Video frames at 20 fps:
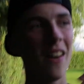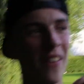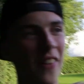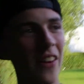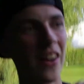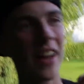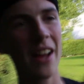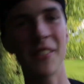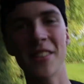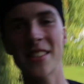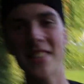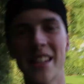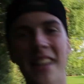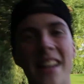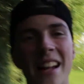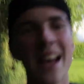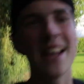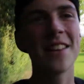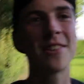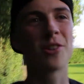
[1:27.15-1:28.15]
that I haven't seen
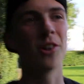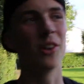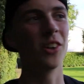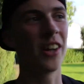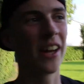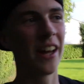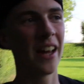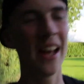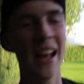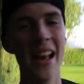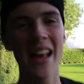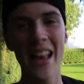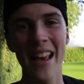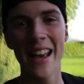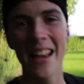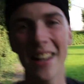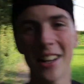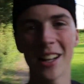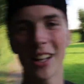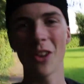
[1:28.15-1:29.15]
a hedgehog
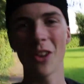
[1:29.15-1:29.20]
in a